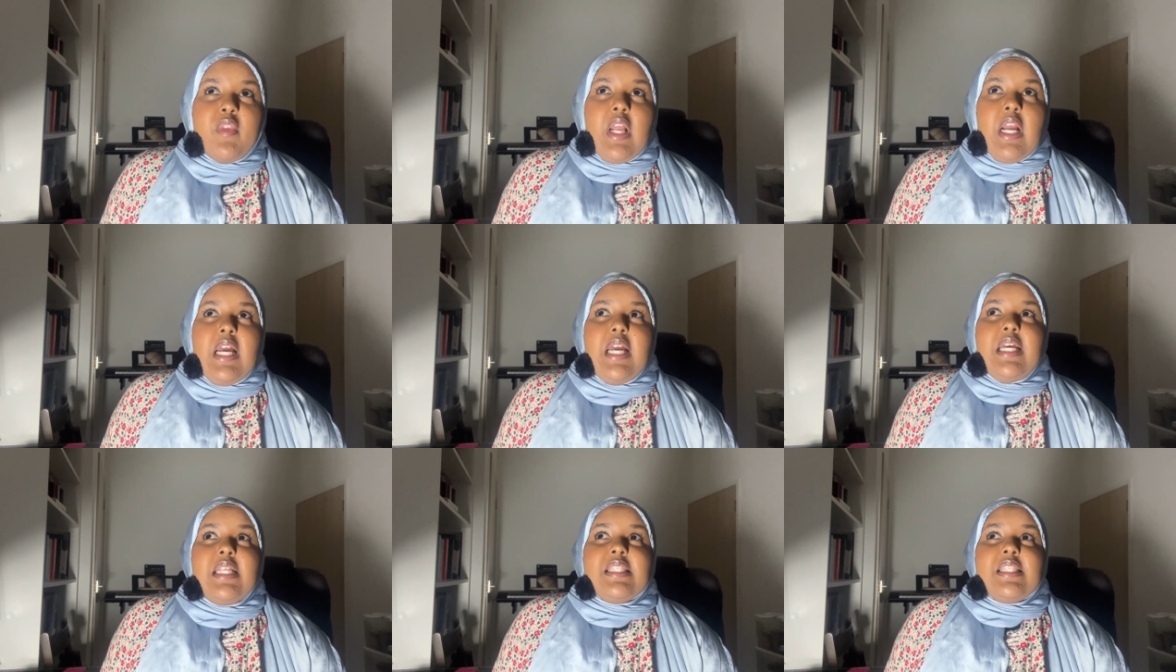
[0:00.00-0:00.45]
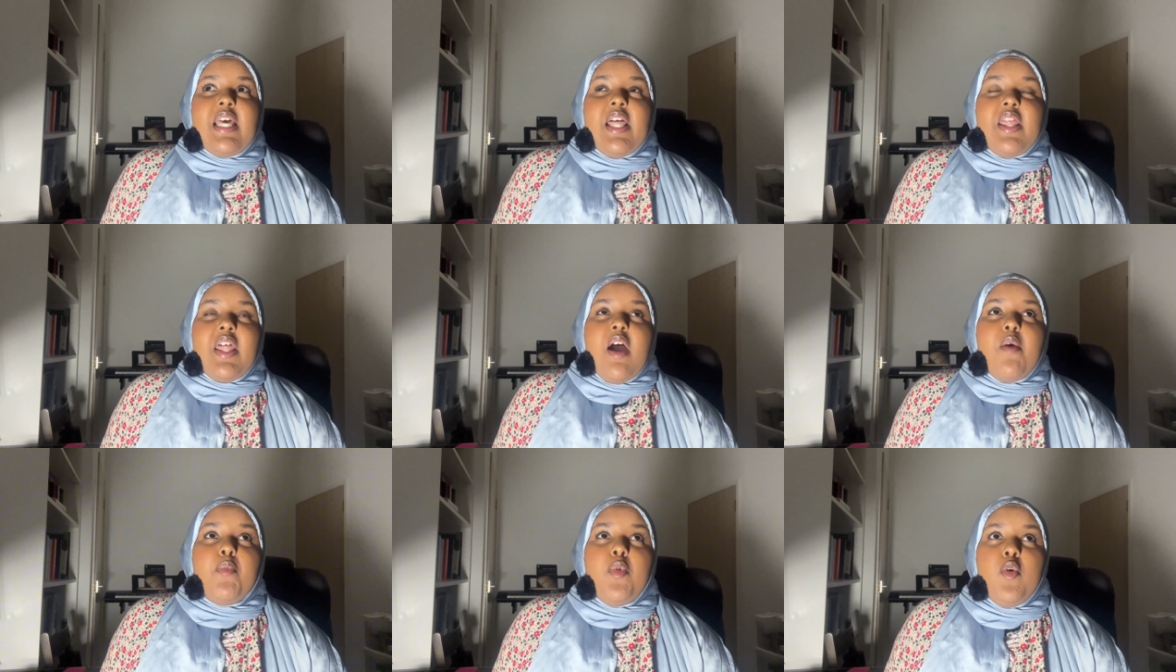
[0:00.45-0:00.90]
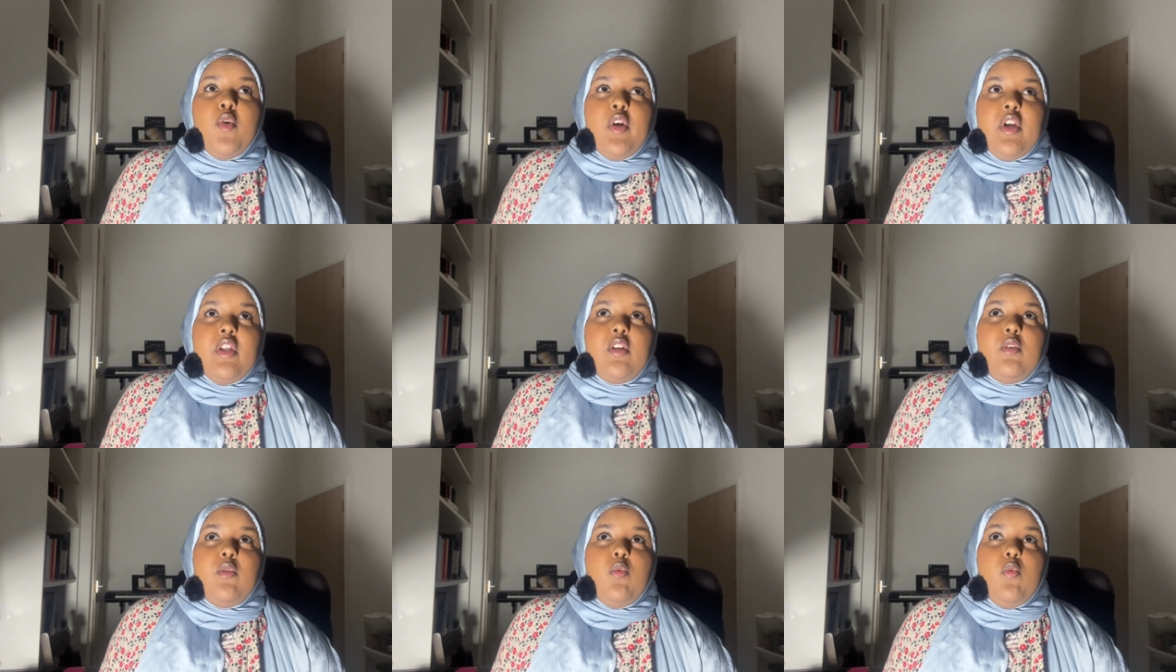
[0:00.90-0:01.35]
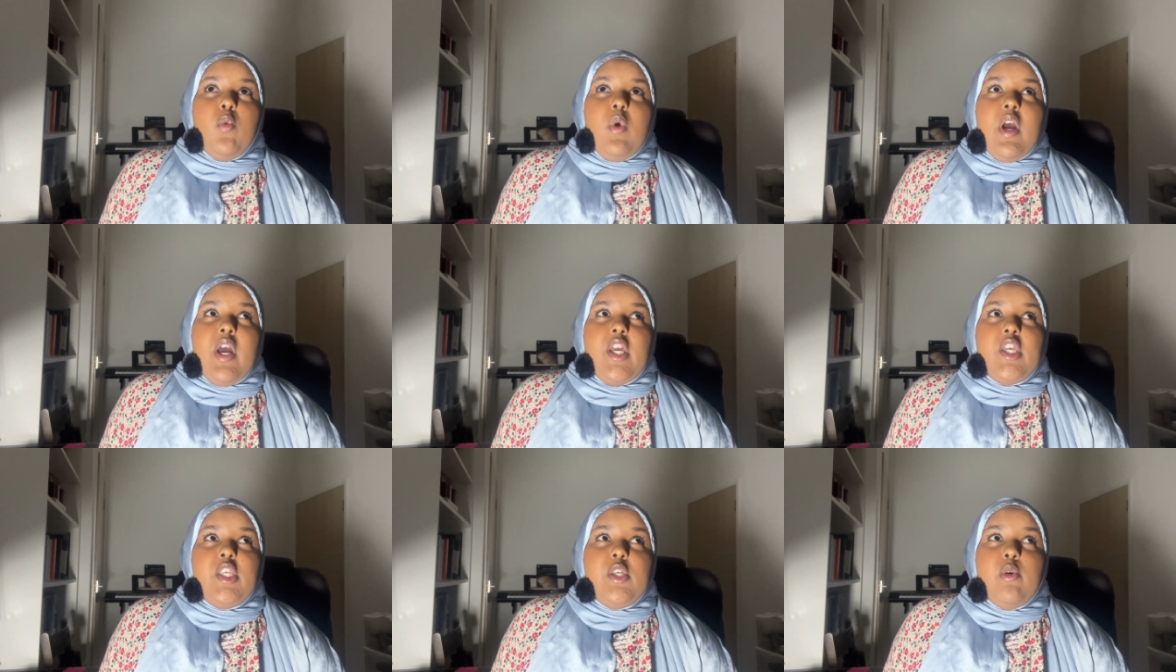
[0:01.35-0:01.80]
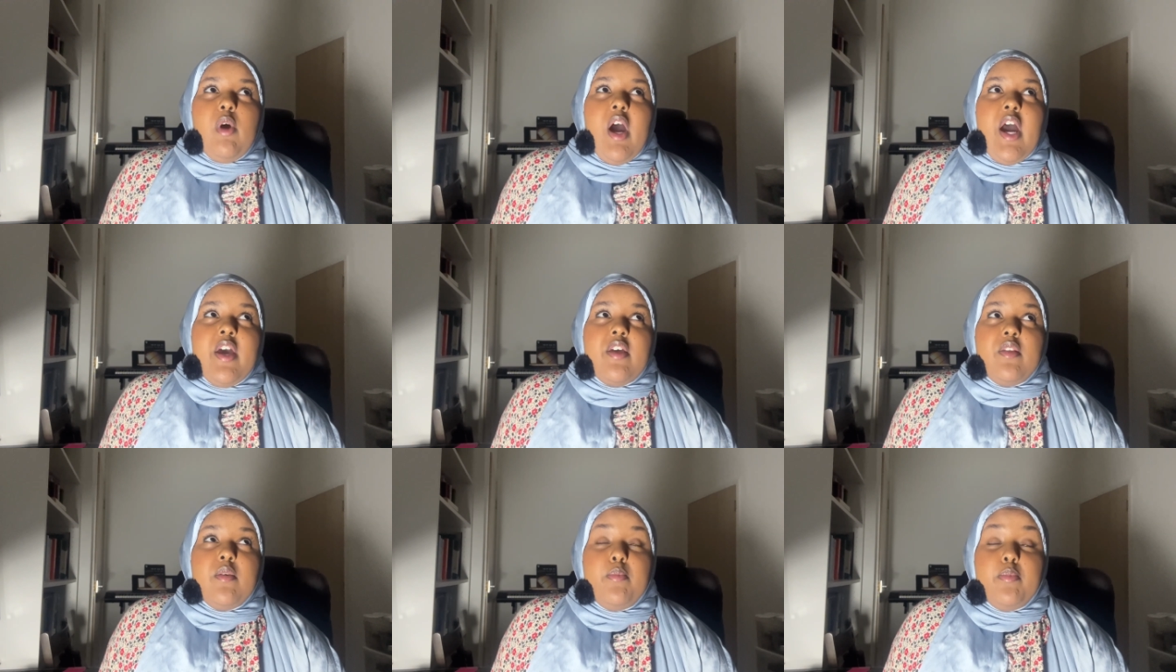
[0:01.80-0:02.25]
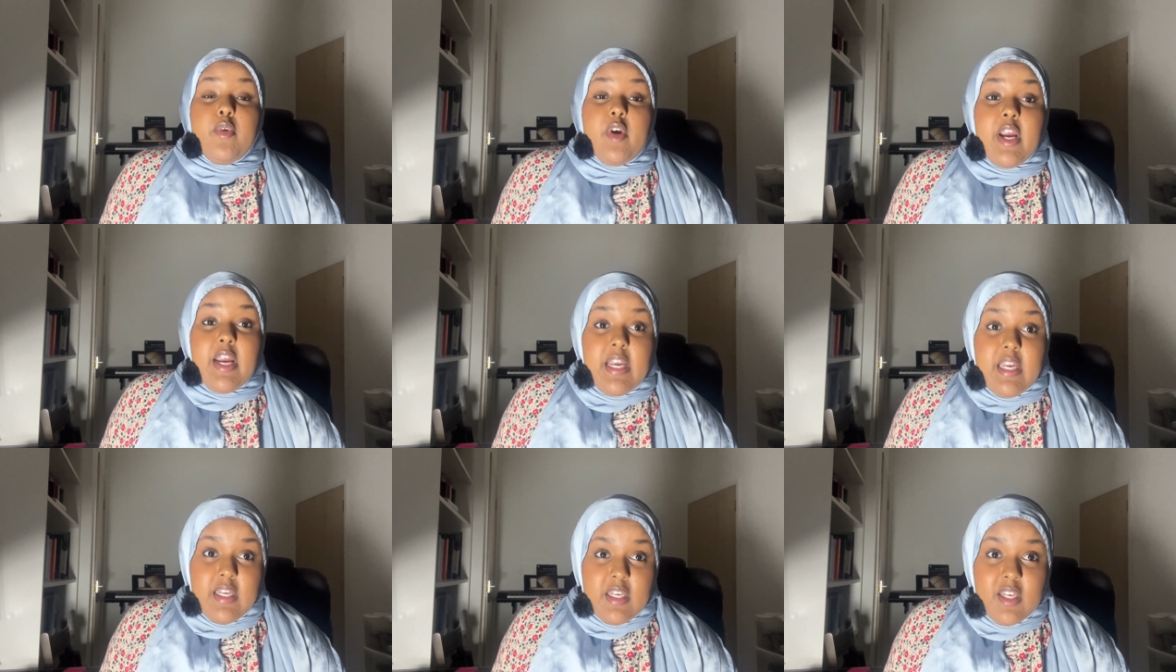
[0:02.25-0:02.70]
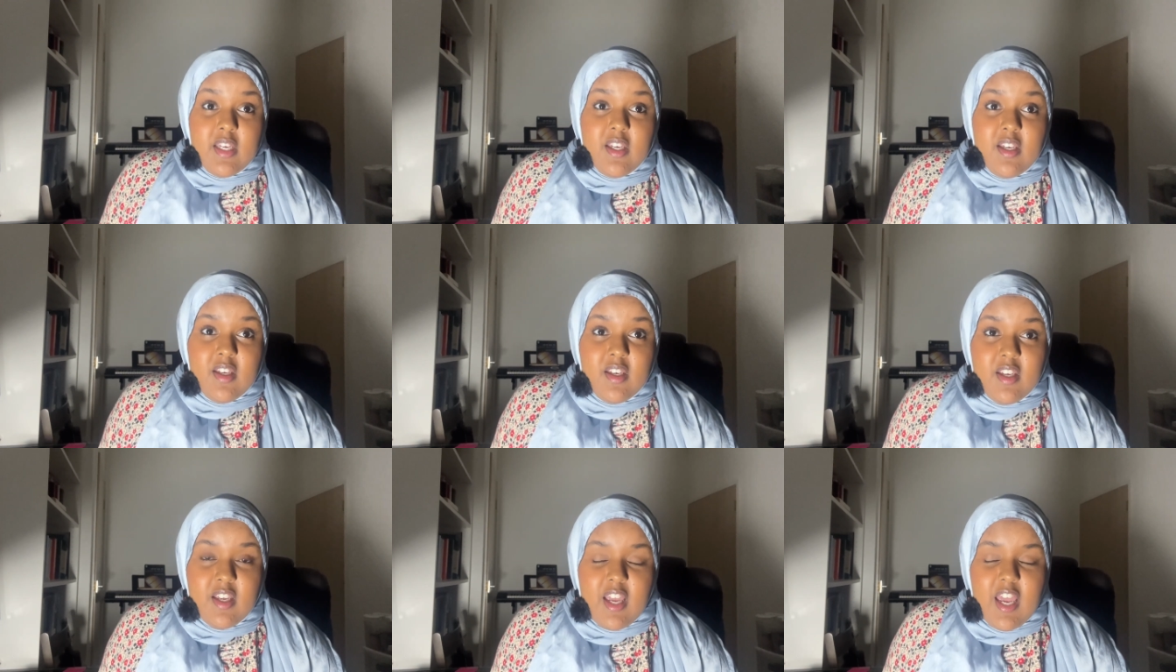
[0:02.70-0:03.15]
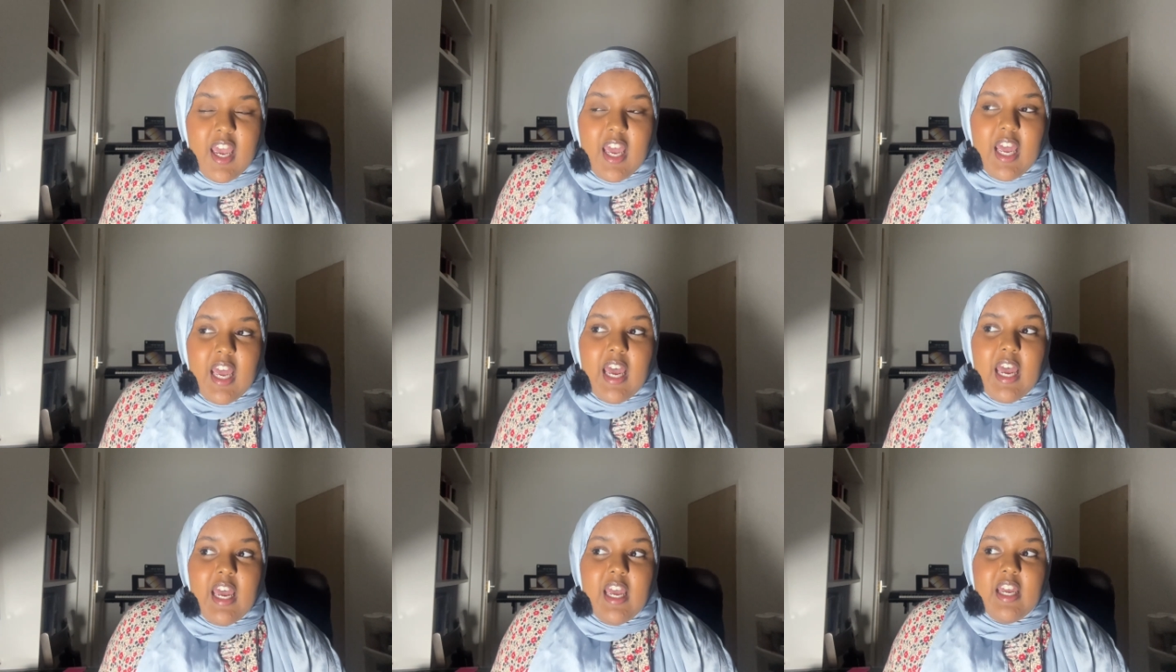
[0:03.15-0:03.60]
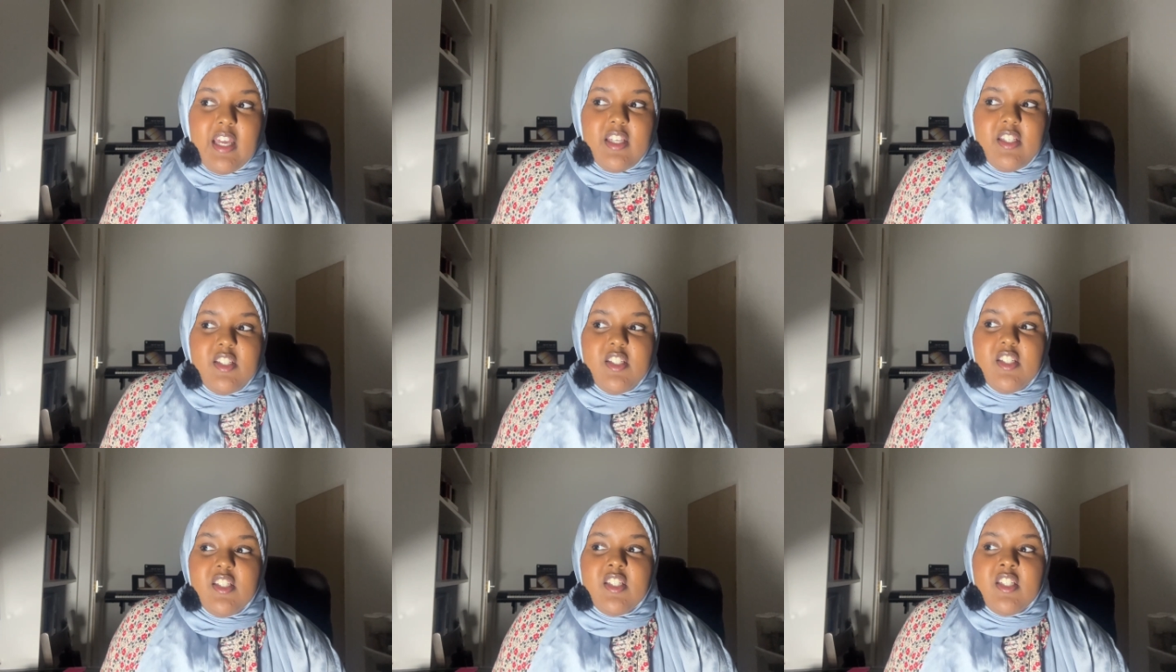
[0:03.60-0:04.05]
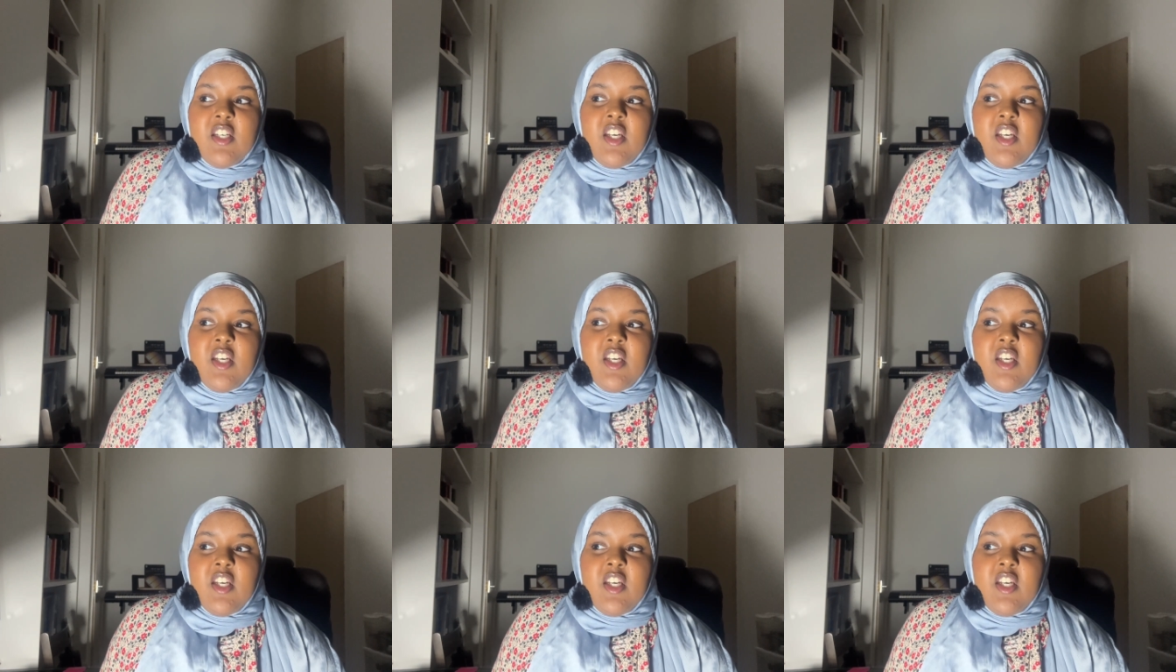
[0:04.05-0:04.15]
it's at that point where you either break and